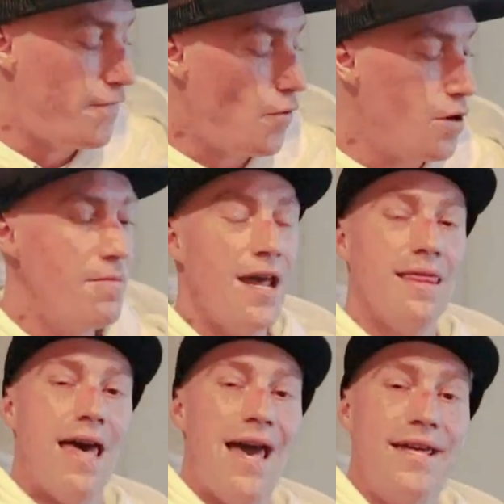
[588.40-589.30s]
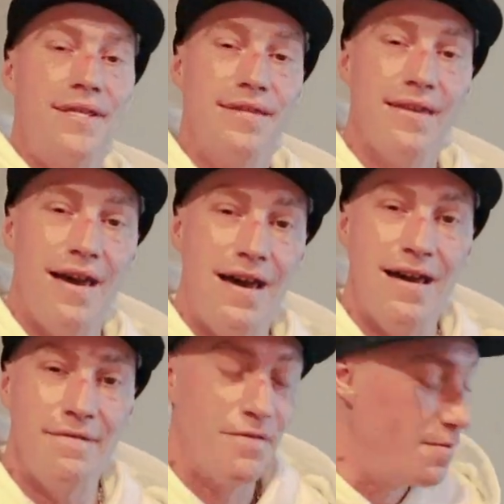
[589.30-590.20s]
for my last
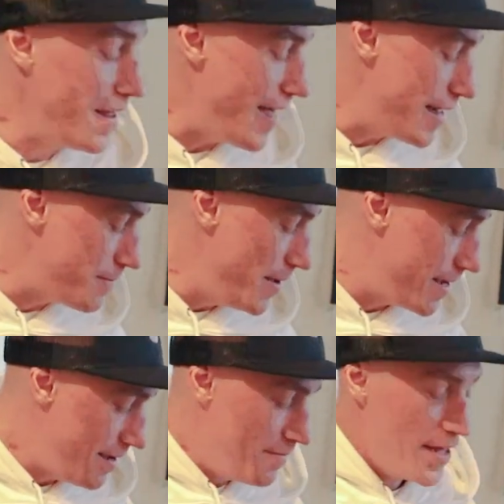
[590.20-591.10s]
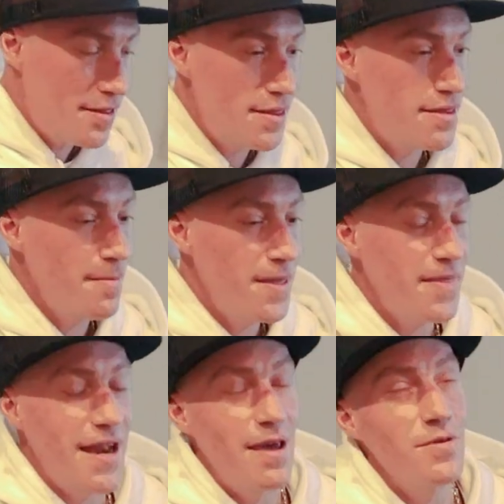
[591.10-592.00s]
pickup, this is
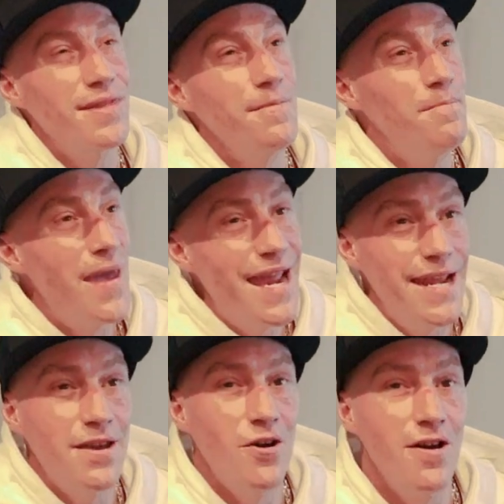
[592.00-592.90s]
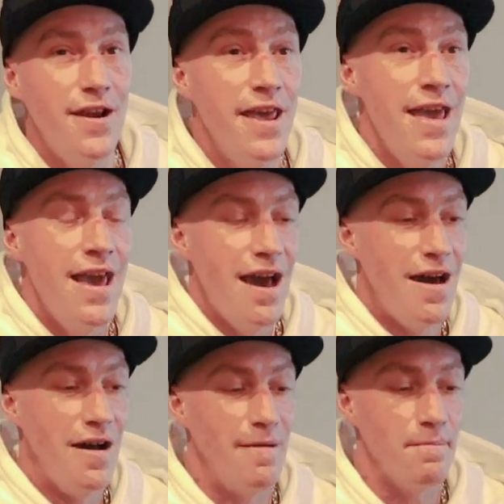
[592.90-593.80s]
something that I was debating on
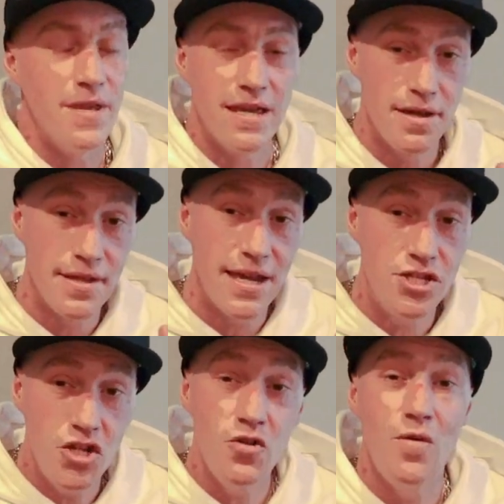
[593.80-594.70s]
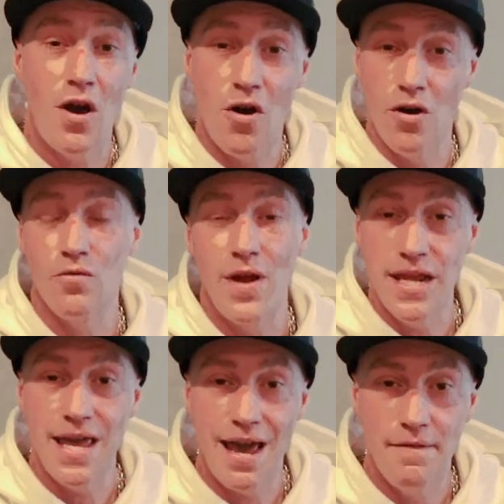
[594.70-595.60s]
because I do
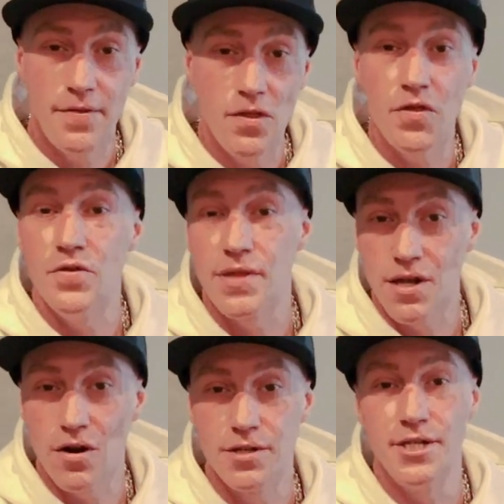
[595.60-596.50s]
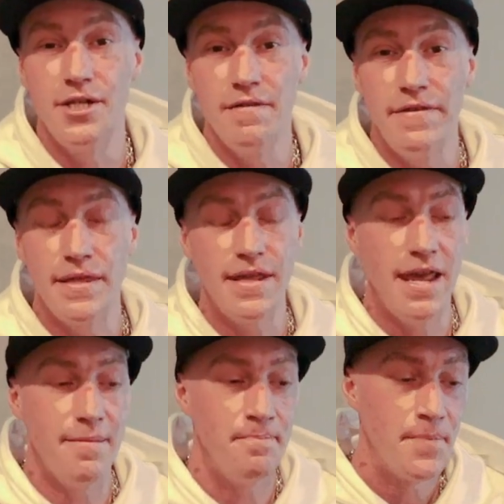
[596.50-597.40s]
already have the loose cartridge of this
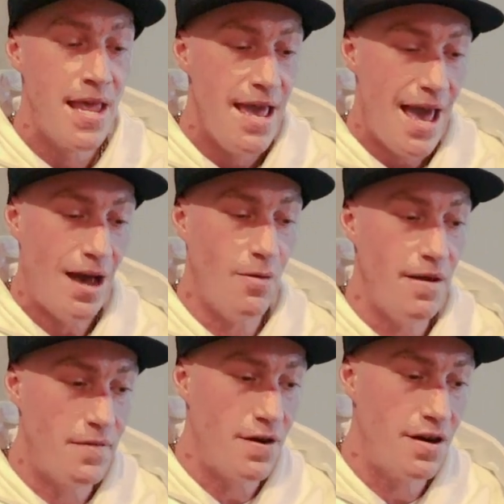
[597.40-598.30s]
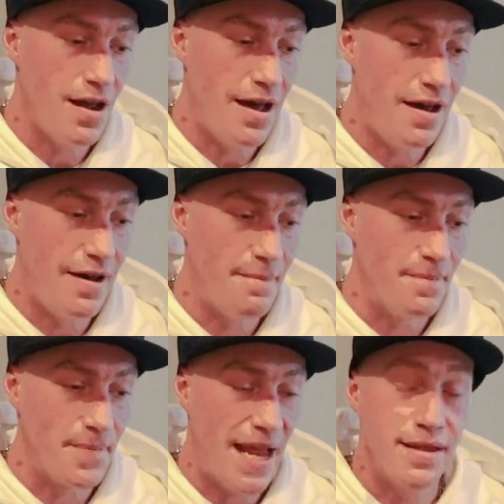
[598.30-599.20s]
game. However,
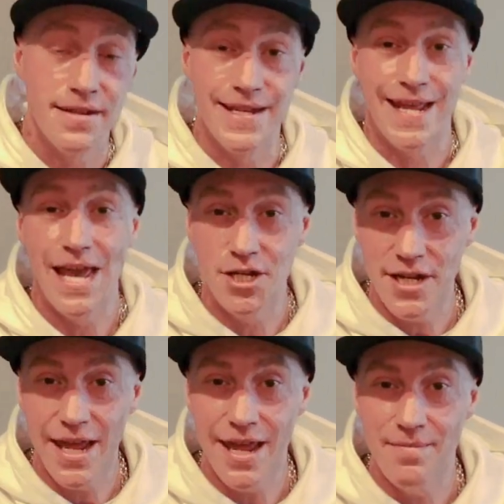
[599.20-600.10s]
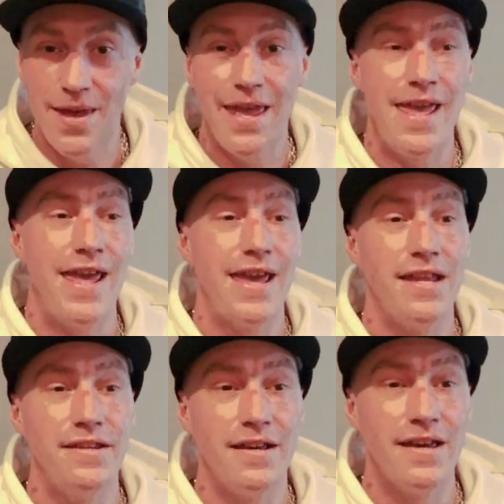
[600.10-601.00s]
it's a Takeshi game,
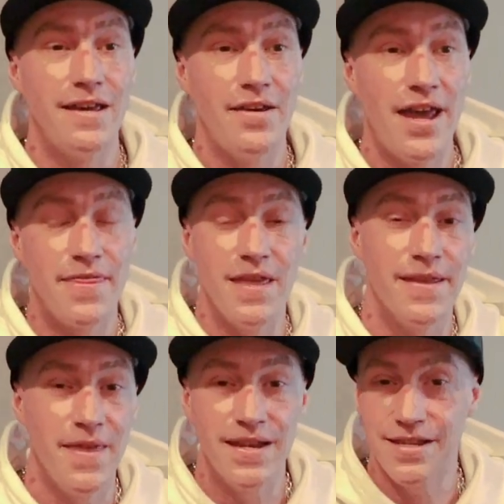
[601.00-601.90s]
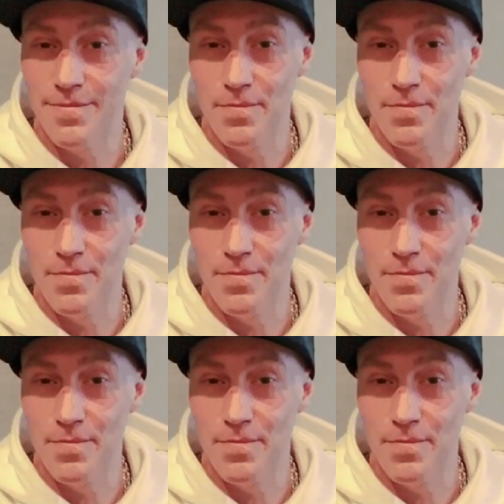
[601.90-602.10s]
and I think that